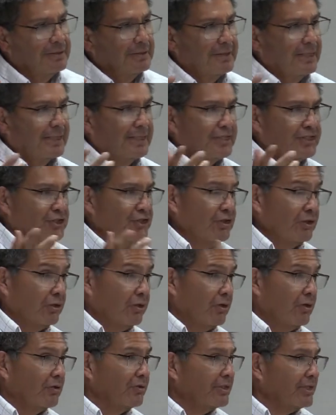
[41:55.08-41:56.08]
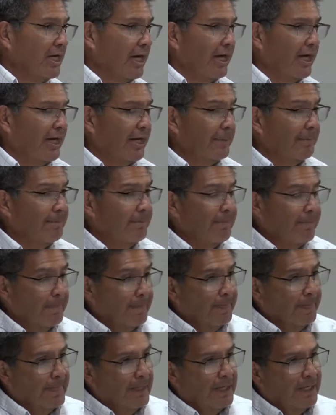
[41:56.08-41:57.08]
that He's good all the time,
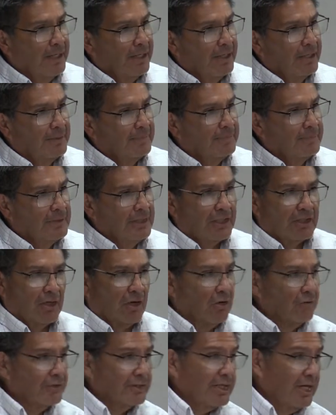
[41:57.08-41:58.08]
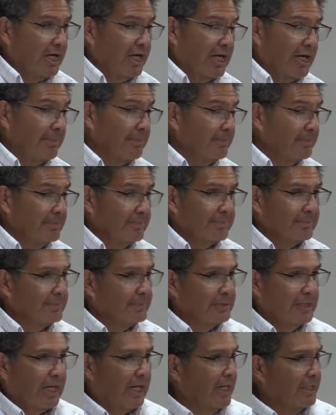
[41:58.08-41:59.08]
uh, and all the time,
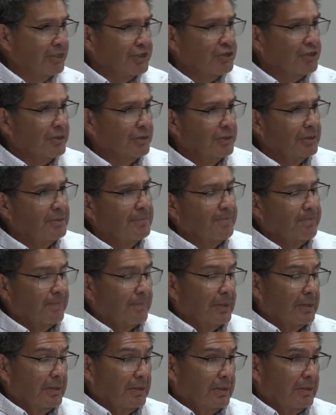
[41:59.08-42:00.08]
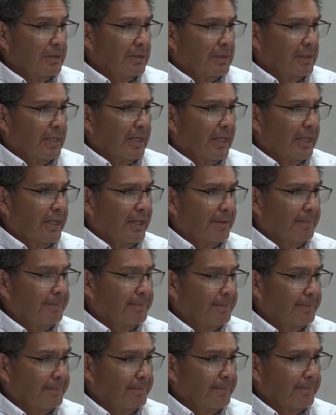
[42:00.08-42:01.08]
God is good
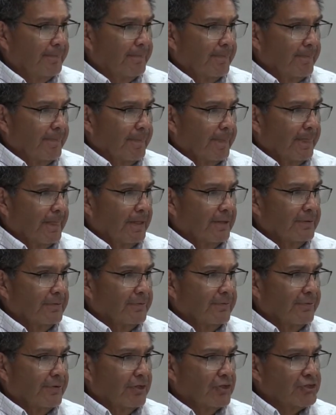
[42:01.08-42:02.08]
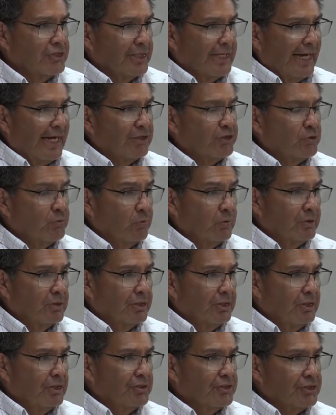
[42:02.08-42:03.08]
um, there's an actual
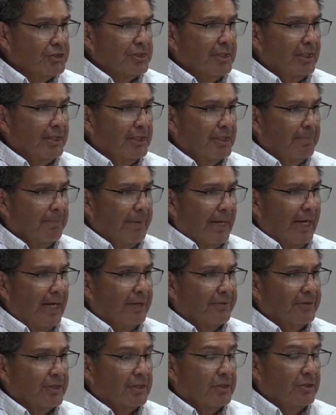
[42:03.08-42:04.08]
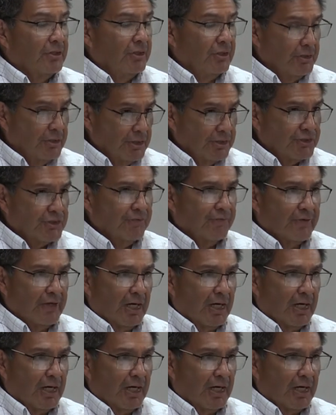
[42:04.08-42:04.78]
good study about the goodness of